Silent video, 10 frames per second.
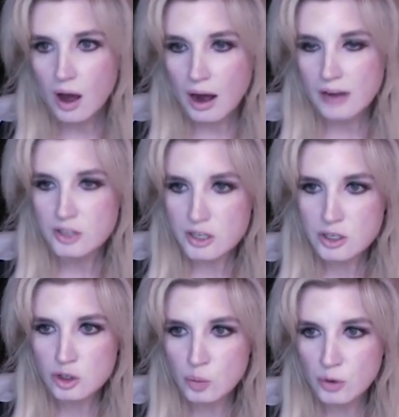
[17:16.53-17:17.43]
DC
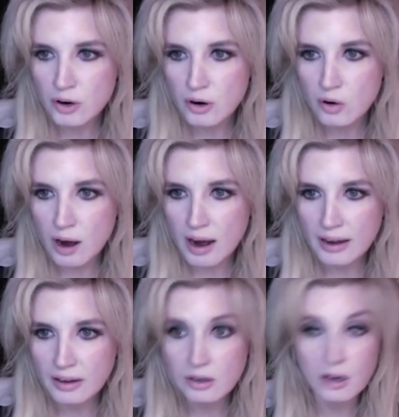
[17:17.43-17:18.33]
Superhero
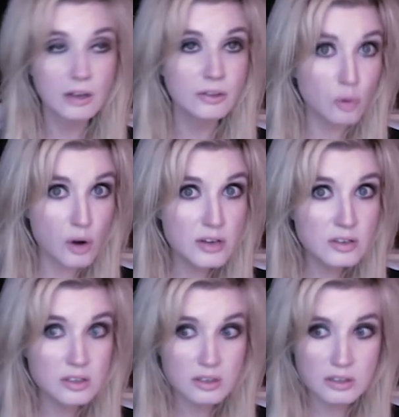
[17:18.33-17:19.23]
High, the
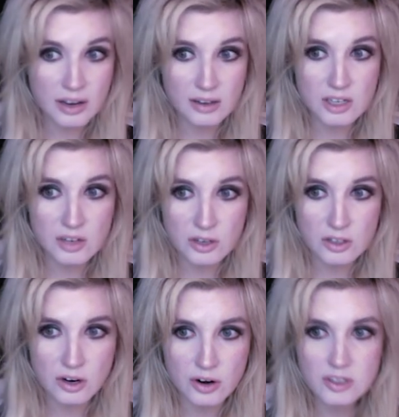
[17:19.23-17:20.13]
Grease TV
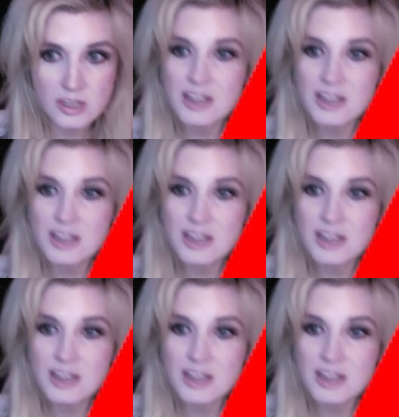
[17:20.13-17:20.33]
series.